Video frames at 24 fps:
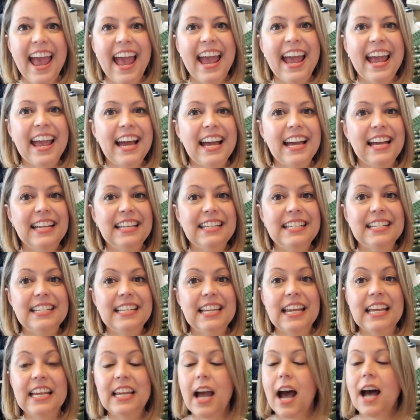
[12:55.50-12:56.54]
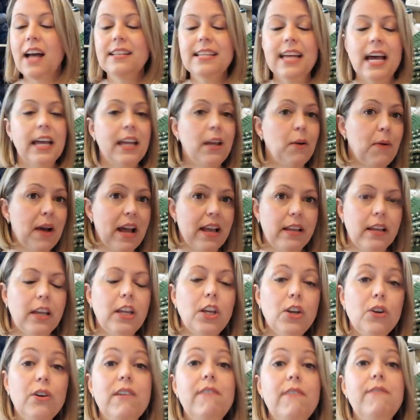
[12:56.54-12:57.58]
And I'll tell you what,
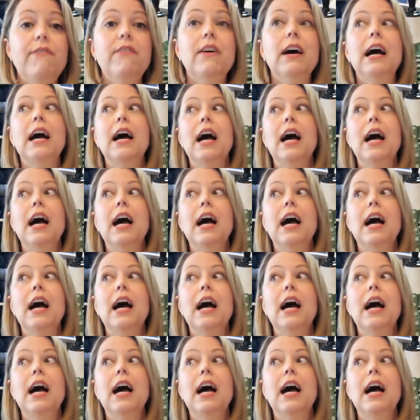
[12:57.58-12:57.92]
you have